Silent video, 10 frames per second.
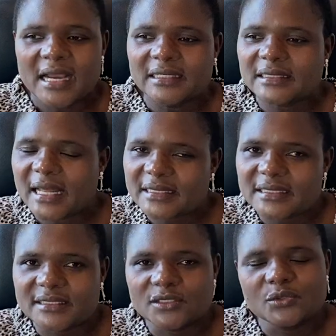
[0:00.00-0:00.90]

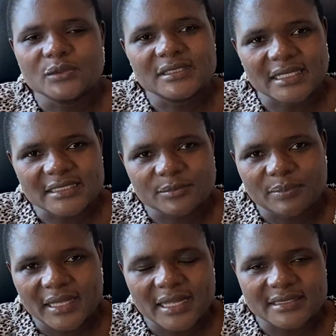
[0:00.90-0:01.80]
granted to
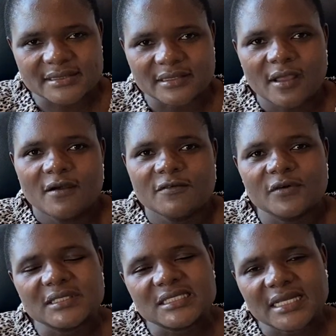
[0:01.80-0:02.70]
taxpayers for
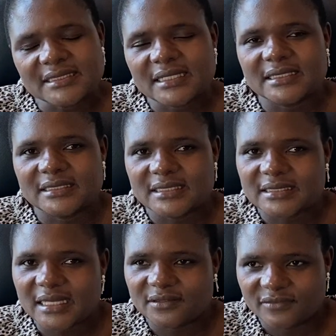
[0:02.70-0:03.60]
certain
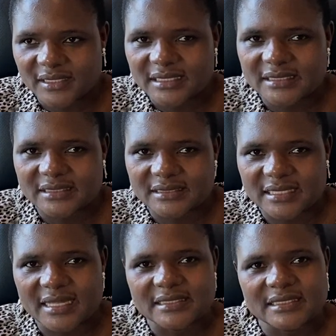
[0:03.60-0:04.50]
disadvantages,
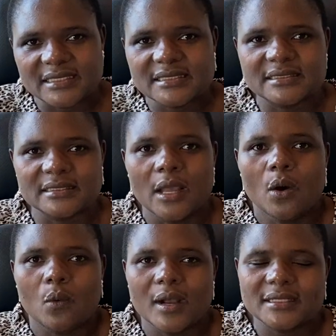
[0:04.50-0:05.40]
and these
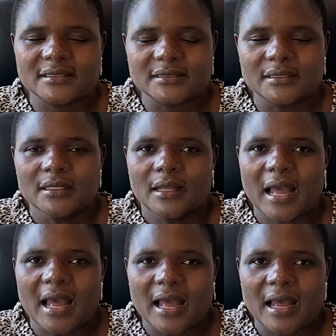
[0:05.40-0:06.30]
ones
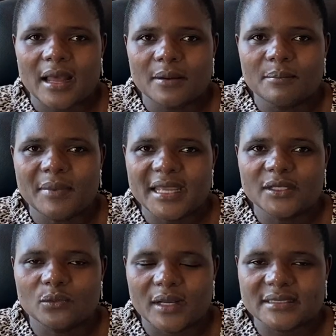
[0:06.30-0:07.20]

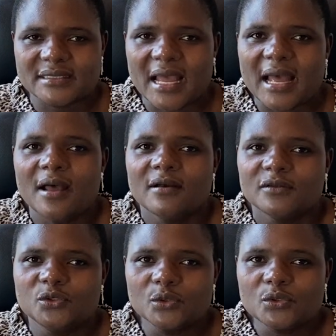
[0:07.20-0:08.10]
main ones are
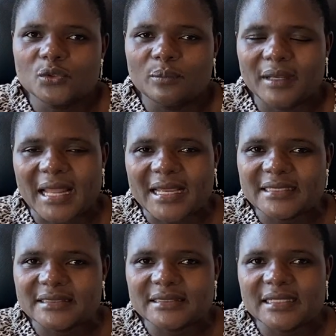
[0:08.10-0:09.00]
due to
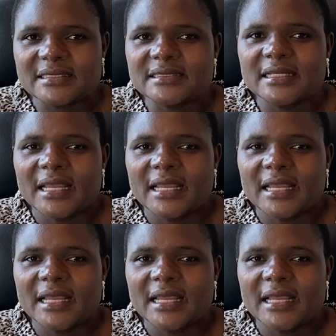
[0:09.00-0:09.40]
blindness,